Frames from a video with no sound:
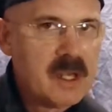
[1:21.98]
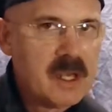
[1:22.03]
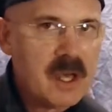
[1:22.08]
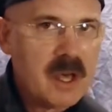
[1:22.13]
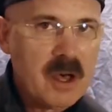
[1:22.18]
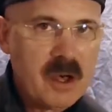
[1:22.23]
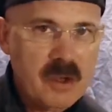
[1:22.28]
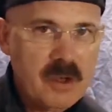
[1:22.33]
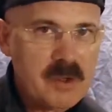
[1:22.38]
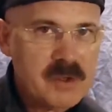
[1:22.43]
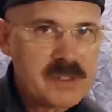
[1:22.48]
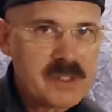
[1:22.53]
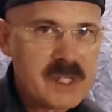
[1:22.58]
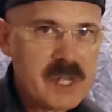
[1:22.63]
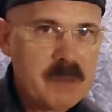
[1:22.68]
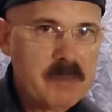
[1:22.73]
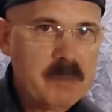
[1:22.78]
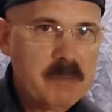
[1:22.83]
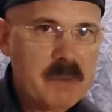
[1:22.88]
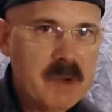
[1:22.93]
a whole
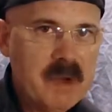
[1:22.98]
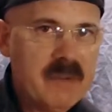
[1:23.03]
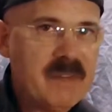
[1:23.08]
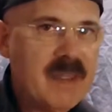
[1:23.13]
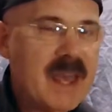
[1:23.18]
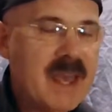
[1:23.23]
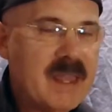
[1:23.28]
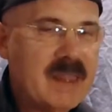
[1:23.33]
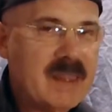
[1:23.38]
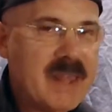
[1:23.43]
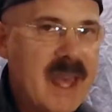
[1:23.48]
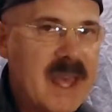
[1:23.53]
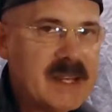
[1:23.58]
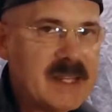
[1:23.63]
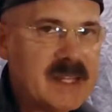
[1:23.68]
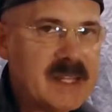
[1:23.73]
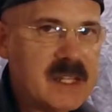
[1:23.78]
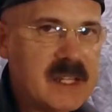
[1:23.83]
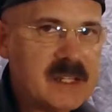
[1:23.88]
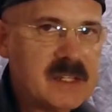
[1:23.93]
step above that,
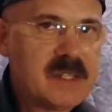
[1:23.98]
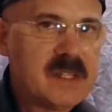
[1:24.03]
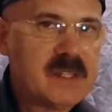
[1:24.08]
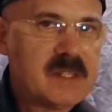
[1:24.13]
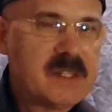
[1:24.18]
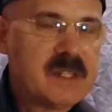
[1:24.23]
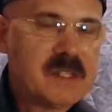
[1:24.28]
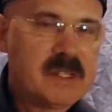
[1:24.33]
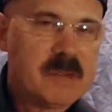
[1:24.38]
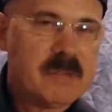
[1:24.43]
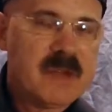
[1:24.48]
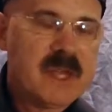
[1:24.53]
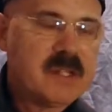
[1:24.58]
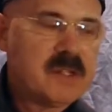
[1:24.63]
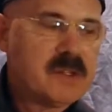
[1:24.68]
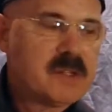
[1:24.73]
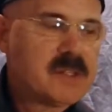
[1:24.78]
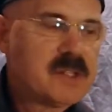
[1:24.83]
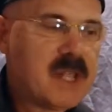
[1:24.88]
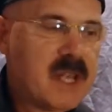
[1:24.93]
that distance is a
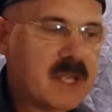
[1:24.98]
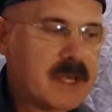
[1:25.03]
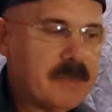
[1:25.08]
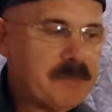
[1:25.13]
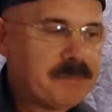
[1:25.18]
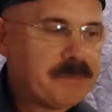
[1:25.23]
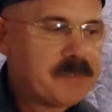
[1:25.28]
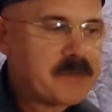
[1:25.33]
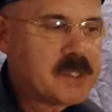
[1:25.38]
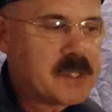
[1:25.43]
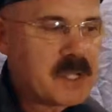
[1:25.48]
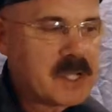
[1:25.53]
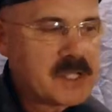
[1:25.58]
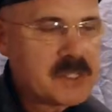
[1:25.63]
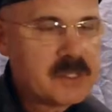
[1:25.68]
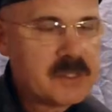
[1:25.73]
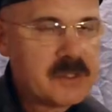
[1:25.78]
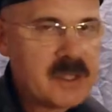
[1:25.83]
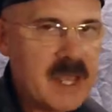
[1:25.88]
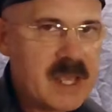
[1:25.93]
major second. So
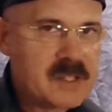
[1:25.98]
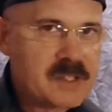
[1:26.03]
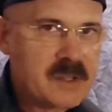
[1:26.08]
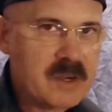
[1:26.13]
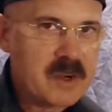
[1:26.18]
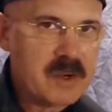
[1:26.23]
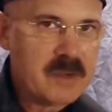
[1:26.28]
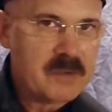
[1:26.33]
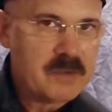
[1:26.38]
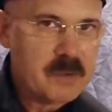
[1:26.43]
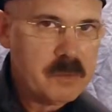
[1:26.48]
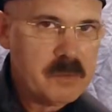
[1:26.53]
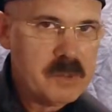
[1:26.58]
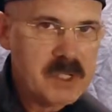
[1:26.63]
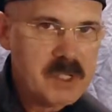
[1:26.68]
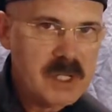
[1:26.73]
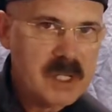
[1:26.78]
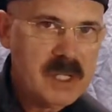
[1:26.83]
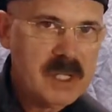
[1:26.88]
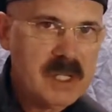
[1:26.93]
let's do that starting from
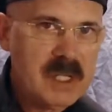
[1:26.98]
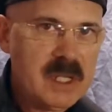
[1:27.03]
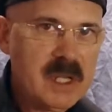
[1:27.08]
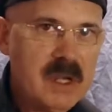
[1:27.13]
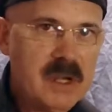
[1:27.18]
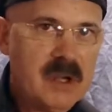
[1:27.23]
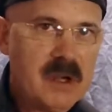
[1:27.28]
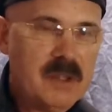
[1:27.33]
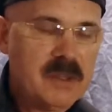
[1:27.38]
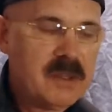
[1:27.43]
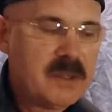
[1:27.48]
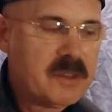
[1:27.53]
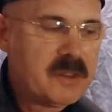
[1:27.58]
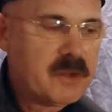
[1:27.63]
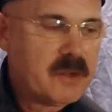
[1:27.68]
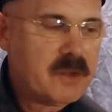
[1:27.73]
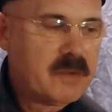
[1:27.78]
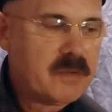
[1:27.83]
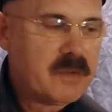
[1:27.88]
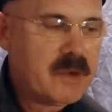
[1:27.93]
G on the
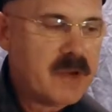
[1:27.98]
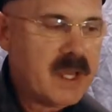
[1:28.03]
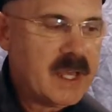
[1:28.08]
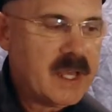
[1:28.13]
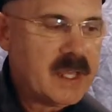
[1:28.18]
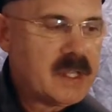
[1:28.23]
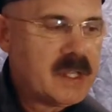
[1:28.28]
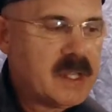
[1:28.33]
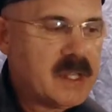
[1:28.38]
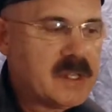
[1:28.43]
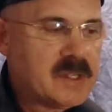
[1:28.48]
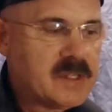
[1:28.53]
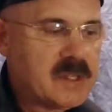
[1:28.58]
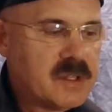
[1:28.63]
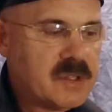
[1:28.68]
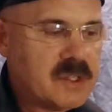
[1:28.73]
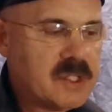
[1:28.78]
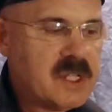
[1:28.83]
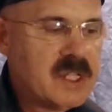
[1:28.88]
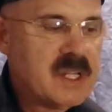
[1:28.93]
3rd fret.
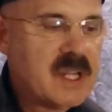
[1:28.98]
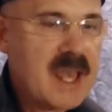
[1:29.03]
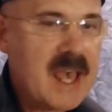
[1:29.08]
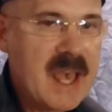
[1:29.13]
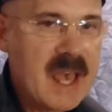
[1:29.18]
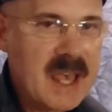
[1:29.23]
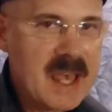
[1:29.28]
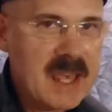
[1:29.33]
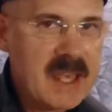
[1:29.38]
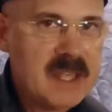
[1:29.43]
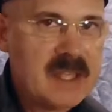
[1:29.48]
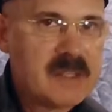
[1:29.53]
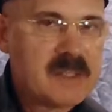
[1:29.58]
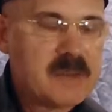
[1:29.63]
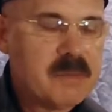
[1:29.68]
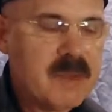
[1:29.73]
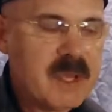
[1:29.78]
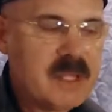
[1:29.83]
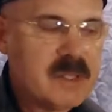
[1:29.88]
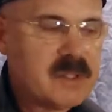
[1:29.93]
So G to A
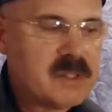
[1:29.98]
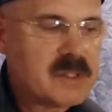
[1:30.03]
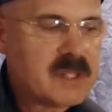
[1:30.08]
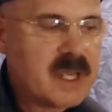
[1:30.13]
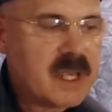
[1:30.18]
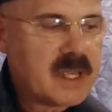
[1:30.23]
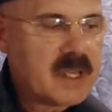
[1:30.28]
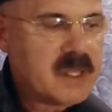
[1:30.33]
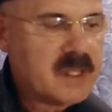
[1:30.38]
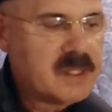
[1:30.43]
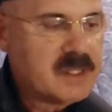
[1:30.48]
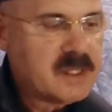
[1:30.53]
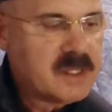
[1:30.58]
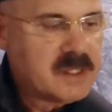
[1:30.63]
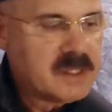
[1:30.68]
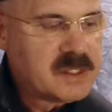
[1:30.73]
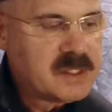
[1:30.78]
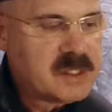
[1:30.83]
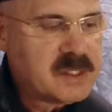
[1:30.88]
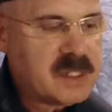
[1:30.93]
is a major second,
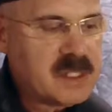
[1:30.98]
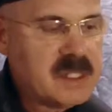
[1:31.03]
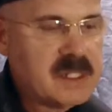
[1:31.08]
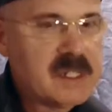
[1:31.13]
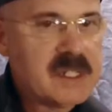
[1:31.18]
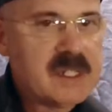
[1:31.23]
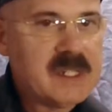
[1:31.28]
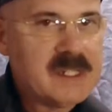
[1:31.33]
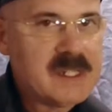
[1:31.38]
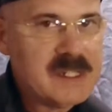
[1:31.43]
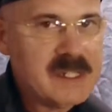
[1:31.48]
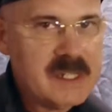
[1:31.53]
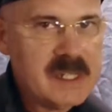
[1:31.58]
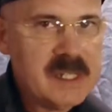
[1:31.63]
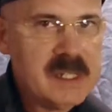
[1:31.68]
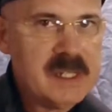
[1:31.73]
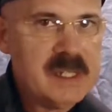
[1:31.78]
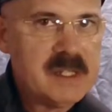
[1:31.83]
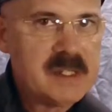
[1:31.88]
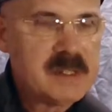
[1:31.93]
C to
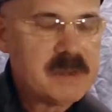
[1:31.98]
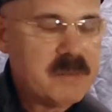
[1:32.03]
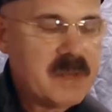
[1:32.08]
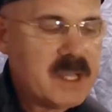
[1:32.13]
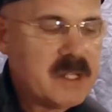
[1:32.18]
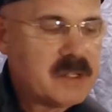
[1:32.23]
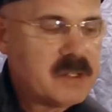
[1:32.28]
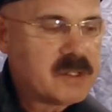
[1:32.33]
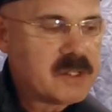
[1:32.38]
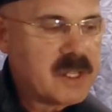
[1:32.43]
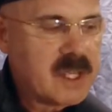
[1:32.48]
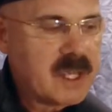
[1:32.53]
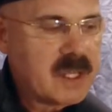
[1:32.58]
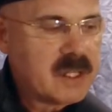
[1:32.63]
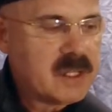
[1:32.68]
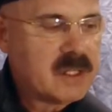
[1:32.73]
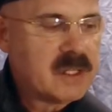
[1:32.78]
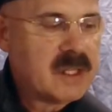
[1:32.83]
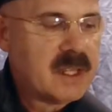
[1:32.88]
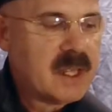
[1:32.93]
D is a major
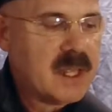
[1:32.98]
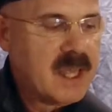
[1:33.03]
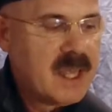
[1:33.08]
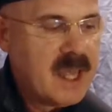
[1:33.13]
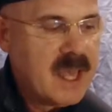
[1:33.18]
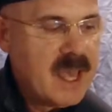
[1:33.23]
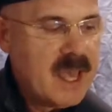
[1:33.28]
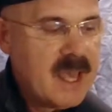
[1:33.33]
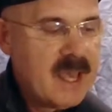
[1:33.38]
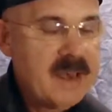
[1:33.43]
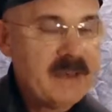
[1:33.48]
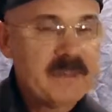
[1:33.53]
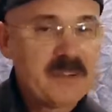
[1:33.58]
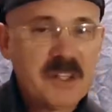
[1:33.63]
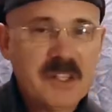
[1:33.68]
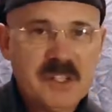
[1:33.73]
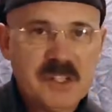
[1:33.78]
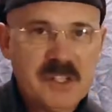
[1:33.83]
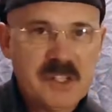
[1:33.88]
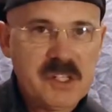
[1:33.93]
second, F
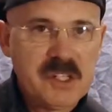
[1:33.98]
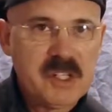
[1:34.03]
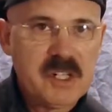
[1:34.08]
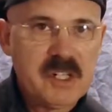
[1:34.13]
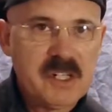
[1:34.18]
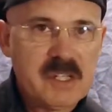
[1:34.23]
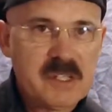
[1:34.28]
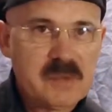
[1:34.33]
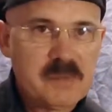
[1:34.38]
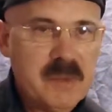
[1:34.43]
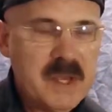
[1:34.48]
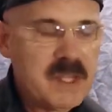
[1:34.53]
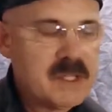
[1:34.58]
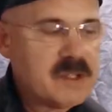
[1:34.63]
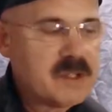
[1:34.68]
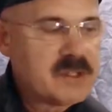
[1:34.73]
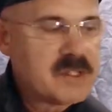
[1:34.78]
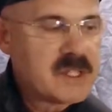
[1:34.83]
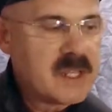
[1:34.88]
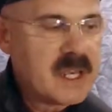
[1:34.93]
to G is
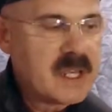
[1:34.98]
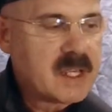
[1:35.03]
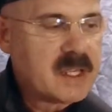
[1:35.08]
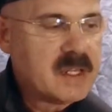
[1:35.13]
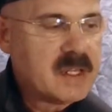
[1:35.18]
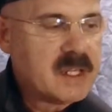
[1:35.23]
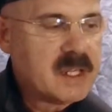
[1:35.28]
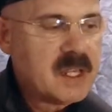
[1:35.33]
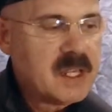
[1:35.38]
major second,